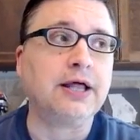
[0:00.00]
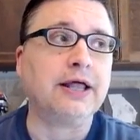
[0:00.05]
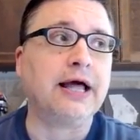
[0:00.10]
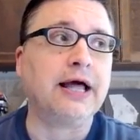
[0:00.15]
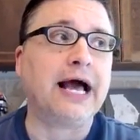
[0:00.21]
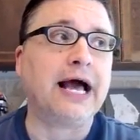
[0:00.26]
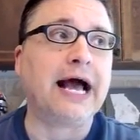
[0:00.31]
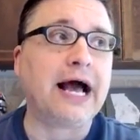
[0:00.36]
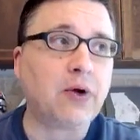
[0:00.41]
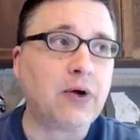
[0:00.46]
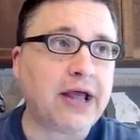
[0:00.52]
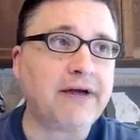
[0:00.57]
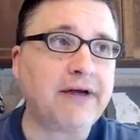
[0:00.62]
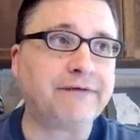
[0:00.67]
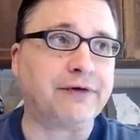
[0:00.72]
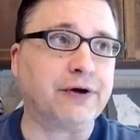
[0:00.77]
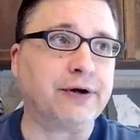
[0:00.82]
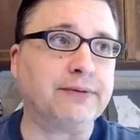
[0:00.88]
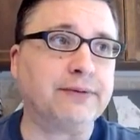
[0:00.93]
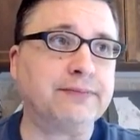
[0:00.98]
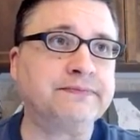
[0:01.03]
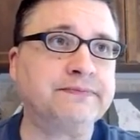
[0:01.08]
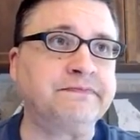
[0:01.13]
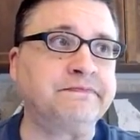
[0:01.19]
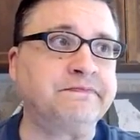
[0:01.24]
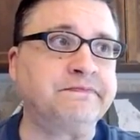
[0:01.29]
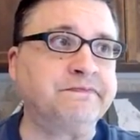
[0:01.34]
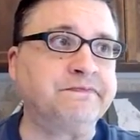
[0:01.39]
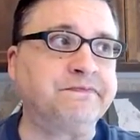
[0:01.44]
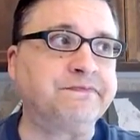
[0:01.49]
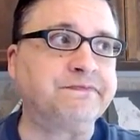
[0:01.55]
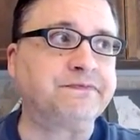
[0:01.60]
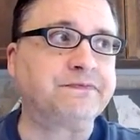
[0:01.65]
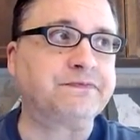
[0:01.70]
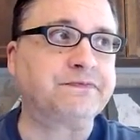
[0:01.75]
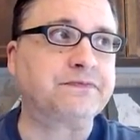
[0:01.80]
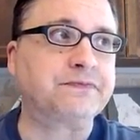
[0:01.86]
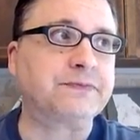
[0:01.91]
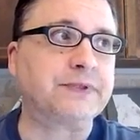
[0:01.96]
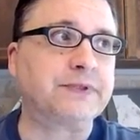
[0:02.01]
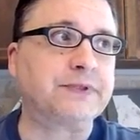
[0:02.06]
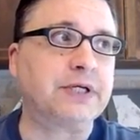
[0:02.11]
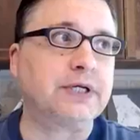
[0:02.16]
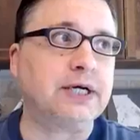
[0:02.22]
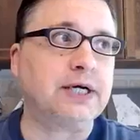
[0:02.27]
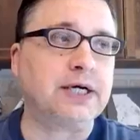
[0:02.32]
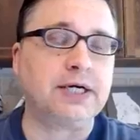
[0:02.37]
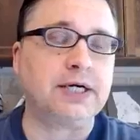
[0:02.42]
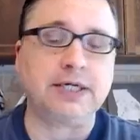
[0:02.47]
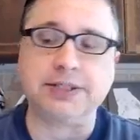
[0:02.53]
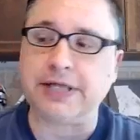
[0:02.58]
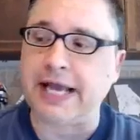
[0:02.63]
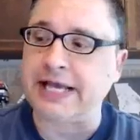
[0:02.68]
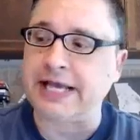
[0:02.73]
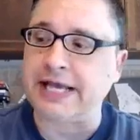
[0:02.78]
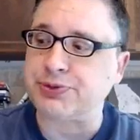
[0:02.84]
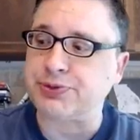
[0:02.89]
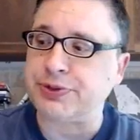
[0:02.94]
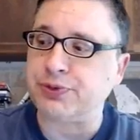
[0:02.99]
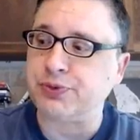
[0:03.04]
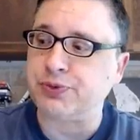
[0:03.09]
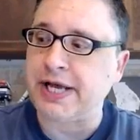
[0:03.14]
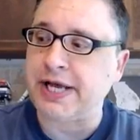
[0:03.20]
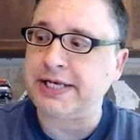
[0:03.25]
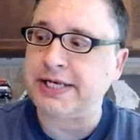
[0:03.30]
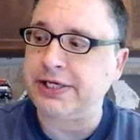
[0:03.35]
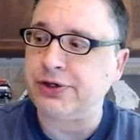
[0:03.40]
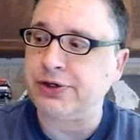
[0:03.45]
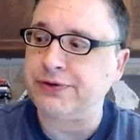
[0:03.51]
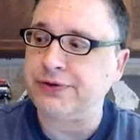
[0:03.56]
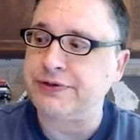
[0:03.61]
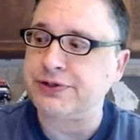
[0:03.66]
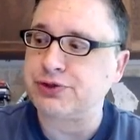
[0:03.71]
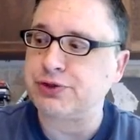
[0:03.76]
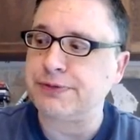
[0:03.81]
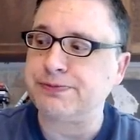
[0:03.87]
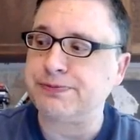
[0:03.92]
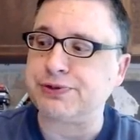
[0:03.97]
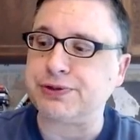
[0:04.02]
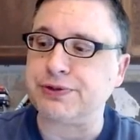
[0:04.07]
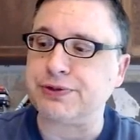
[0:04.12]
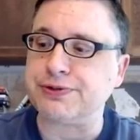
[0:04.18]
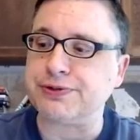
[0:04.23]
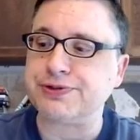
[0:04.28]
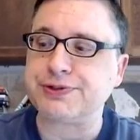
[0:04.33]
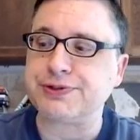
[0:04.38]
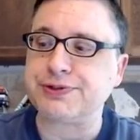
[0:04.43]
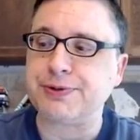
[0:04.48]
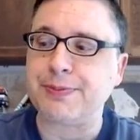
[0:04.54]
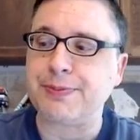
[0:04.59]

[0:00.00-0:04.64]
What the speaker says: However, as we read here in the scriptures,